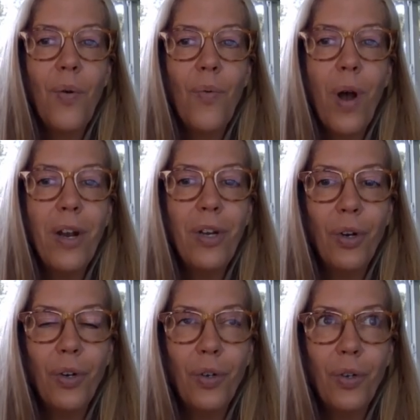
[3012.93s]
when
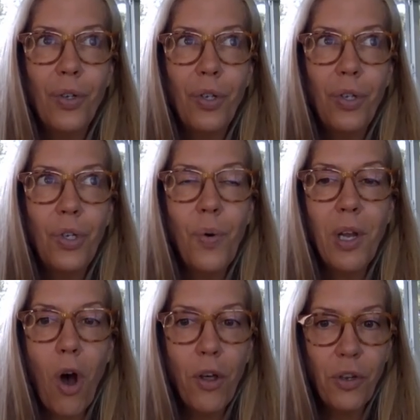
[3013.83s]
you're
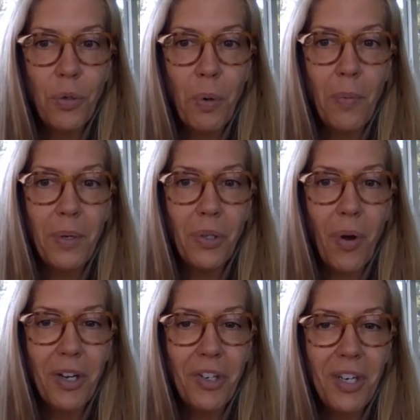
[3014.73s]
doing author's purpose
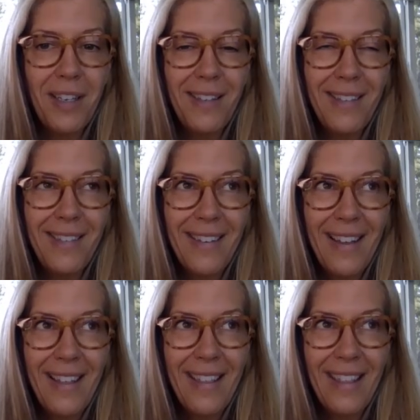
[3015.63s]
questions,
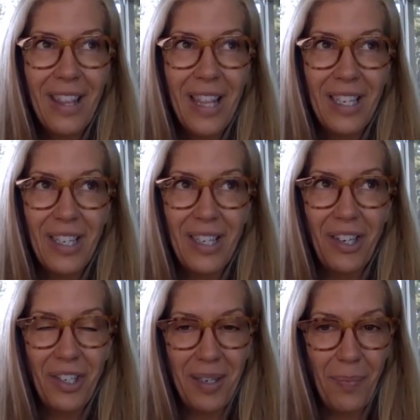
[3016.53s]
this is
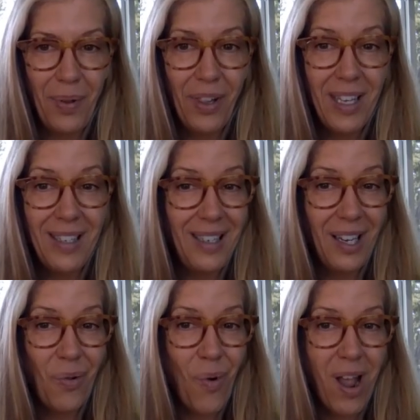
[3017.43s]
such a
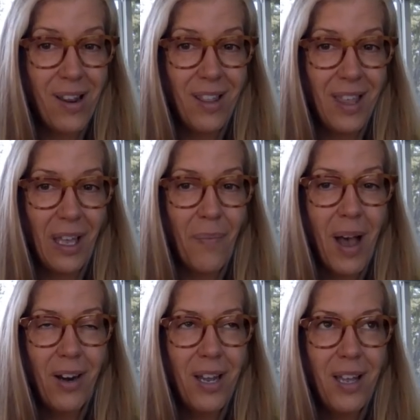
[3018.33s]
simplistic way to think
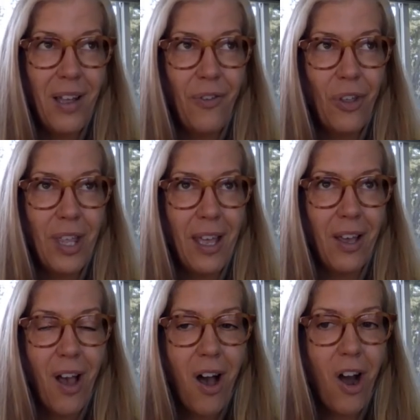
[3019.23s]
about it. If you
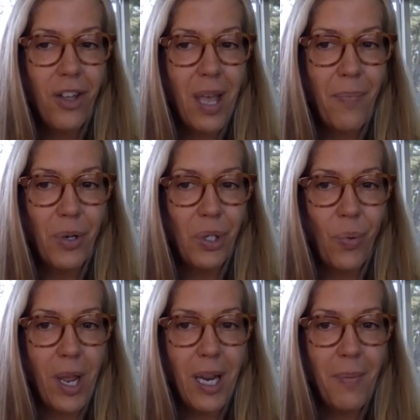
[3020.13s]
think, are they
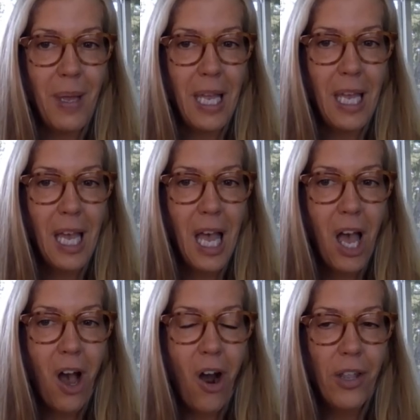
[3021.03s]
persuading me?
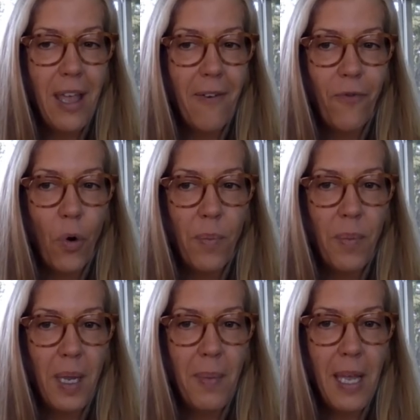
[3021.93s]
Are they
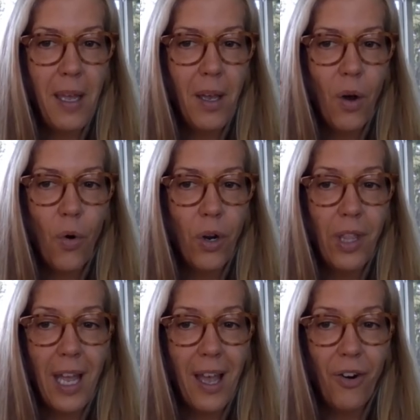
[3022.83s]
informing me? Or are
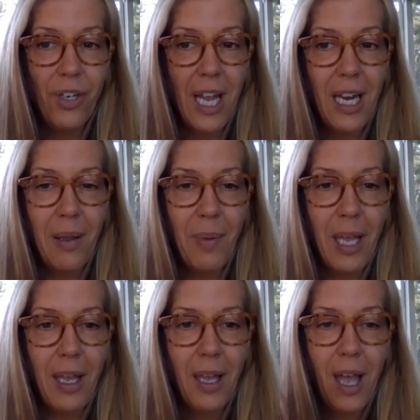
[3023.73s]
they entertaining
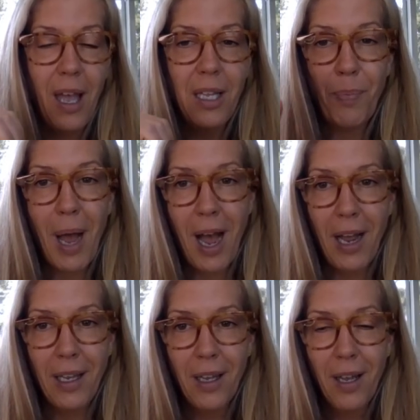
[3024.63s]
me? It's
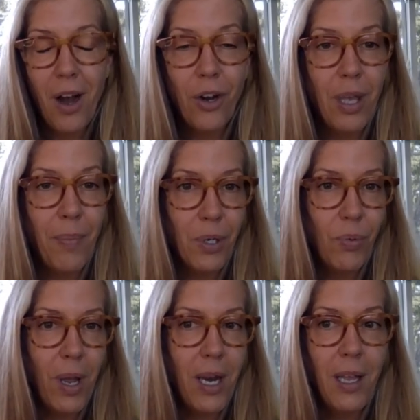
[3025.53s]
pie. Are they
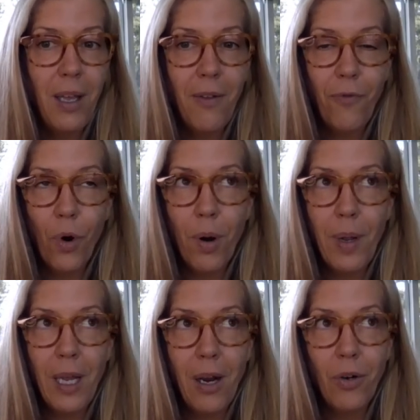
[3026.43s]
persuading,
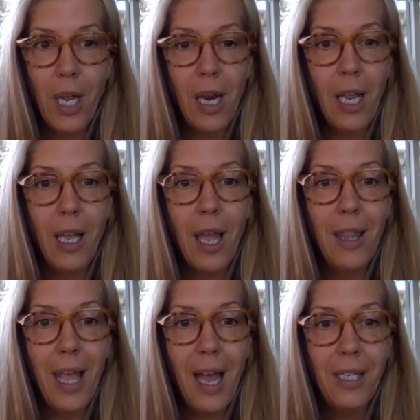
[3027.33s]
informing, entertaining?
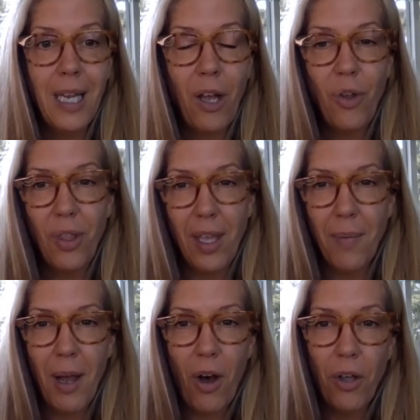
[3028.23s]
And that's how you think
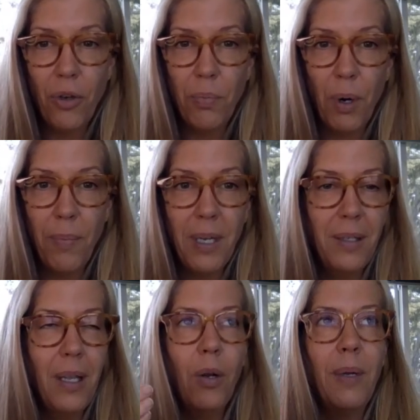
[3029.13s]
about author's
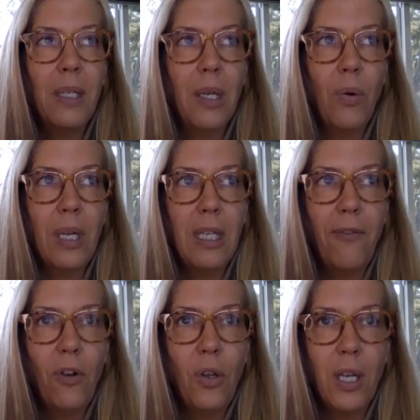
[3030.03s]
purpose. It'll be so easy
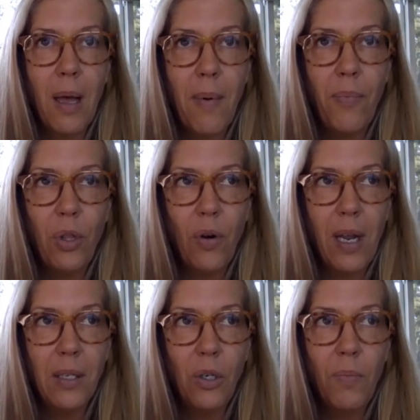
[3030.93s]
for you to come up with your
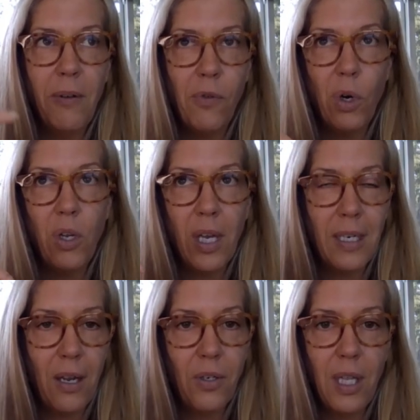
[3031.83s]
answer before you get
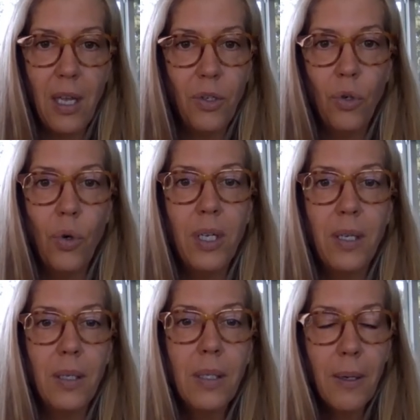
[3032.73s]
down to the answer
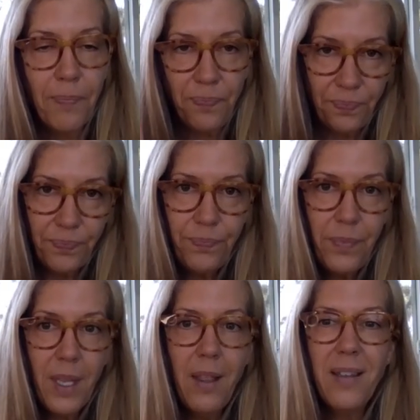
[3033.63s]
choices.
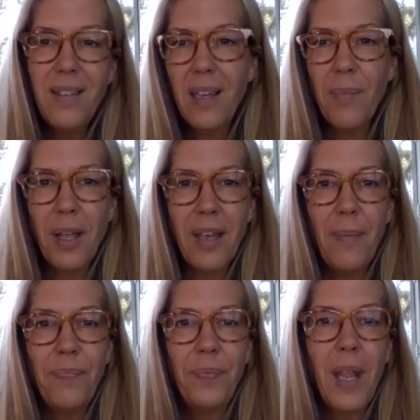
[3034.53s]
Let's think about that.